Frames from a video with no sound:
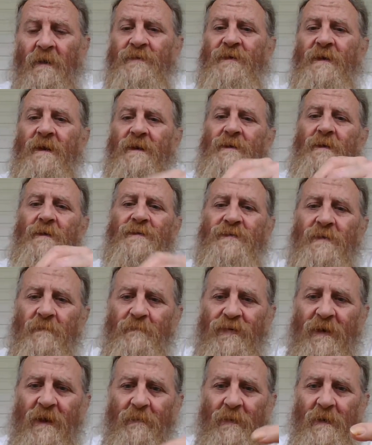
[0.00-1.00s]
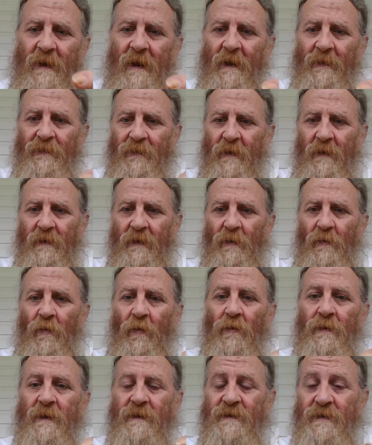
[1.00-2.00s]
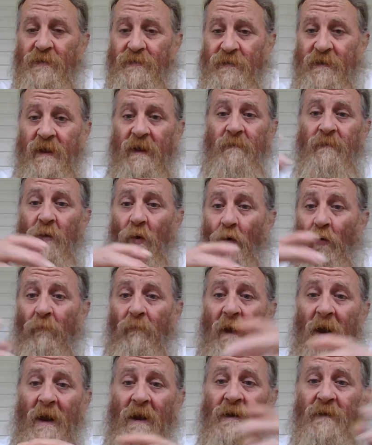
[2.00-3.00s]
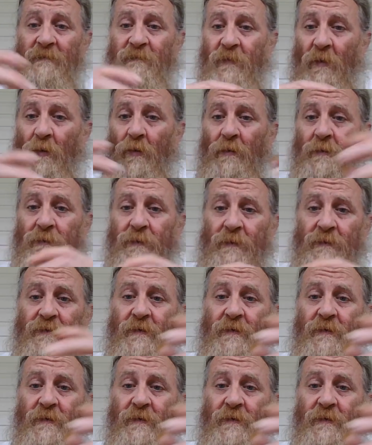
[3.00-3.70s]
See, there's some people out there that want to just keep going back and forth